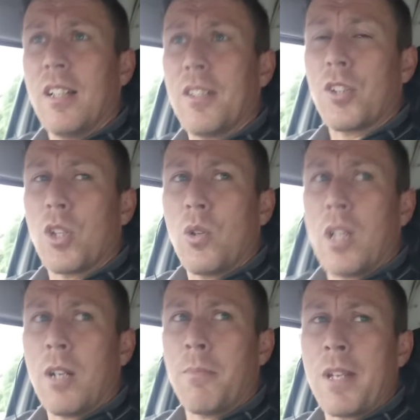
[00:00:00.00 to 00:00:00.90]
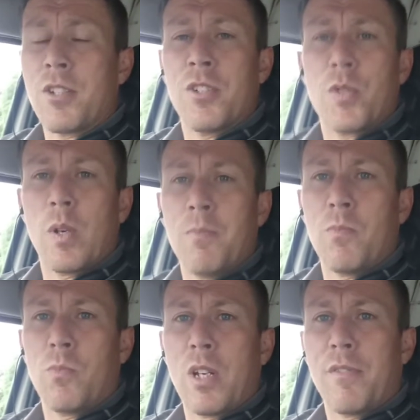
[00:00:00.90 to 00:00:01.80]
So I mentioned to him,
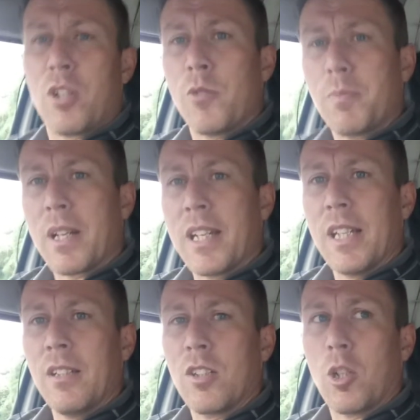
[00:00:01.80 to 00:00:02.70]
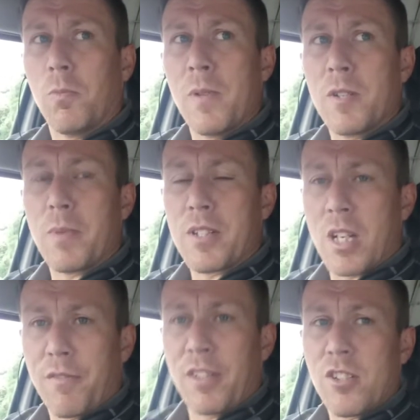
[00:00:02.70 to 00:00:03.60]
well, if he comes back in a couple of minutes, by the
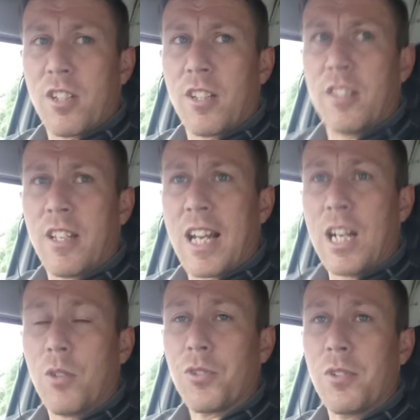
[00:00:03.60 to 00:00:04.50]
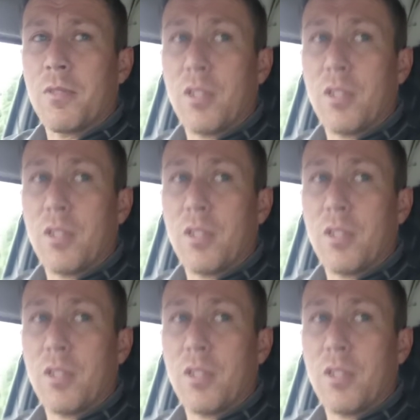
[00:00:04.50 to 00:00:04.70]
time I finish the house,